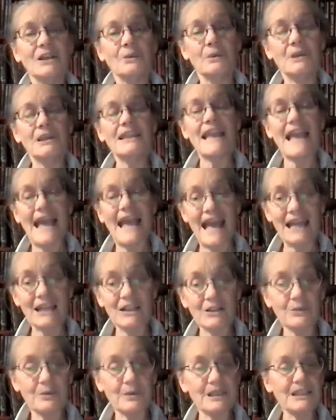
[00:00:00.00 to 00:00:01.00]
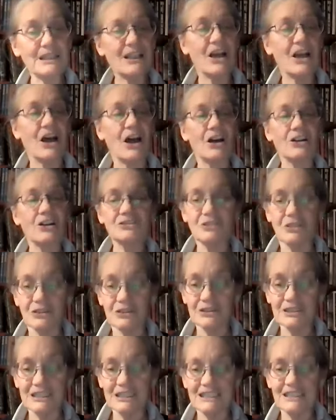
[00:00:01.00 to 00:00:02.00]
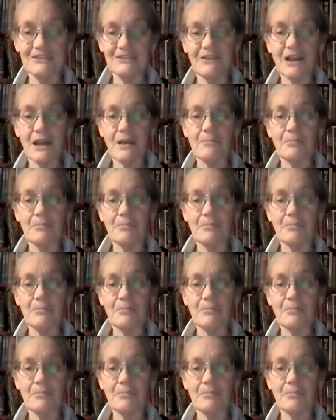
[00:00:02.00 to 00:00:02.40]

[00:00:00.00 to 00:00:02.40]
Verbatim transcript: with adequate alternative